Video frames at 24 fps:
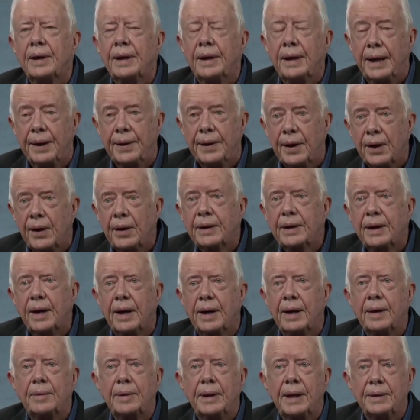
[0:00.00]
and they are
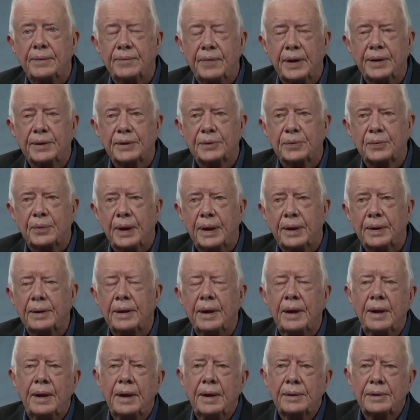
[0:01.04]
counted in Venezuela
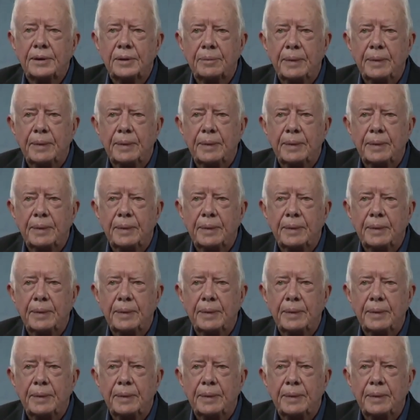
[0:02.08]
to